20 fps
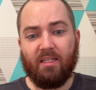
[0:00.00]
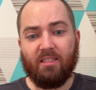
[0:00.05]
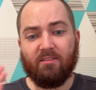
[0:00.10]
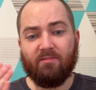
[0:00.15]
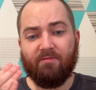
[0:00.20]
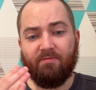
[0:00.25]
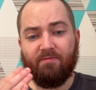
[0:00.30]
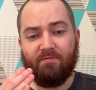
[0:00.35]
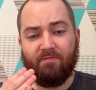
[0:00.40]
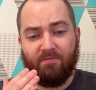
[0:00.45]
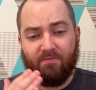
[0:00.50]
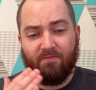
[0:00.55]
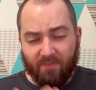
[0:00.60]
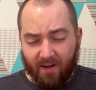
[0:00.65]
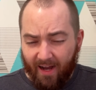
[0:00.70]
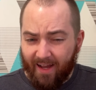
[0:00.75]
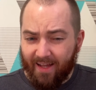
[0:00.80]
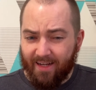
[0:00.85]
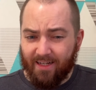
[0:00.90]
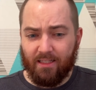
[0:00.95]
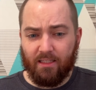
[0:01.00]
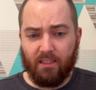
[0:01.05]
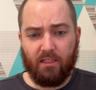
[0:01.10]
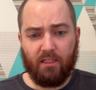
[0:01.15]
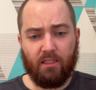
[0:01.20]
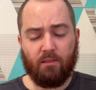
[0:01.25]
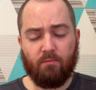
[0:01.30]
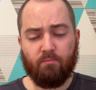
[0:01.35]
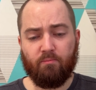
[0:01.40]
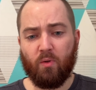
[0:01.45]
is
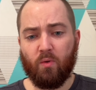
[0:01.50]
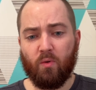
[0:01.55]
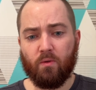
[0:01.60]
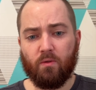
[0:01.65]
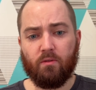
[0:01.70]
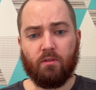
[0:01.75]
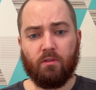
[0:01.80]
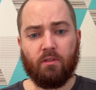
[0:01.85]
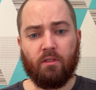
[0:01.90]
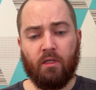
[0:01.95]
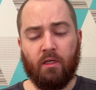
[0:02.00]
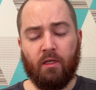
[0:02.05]
vitally important.